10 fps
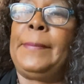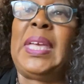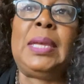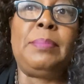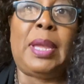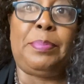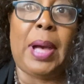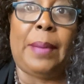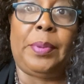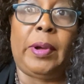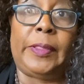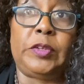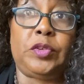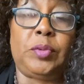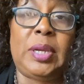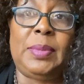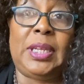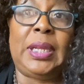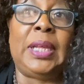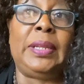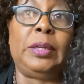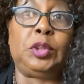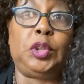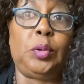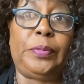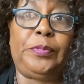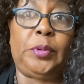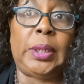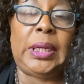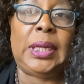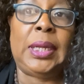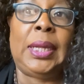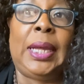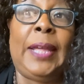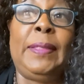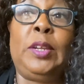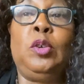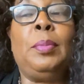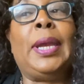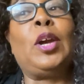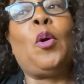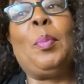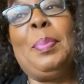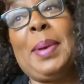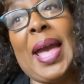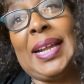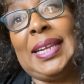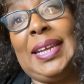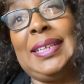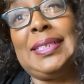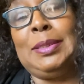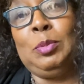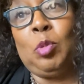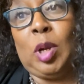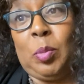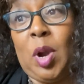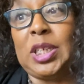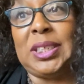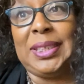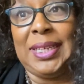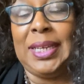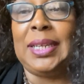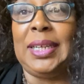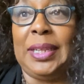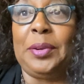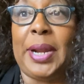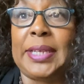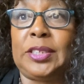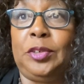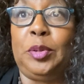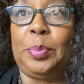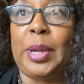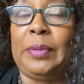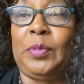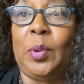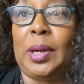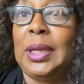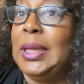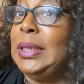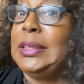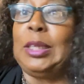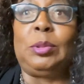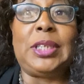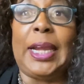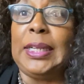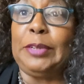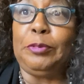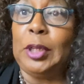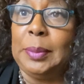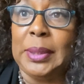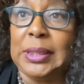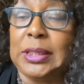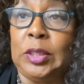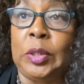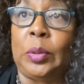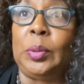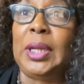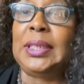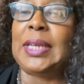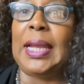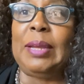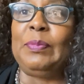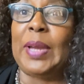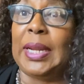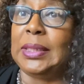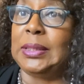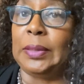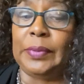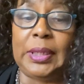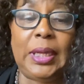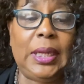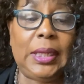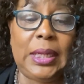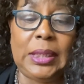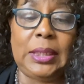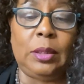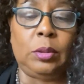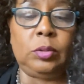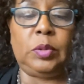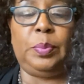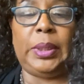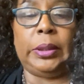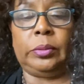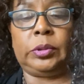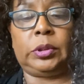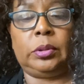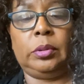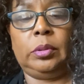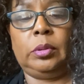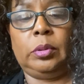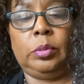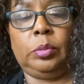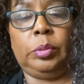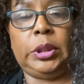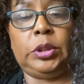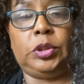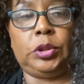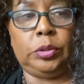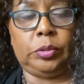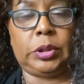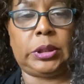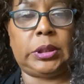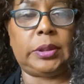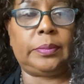it may pop on the streaming and they'll show it free. And then you may go back and want to watch it again, and they're asking you to pay for it. So take the freebies, take advantage of it. Get those bills reduced.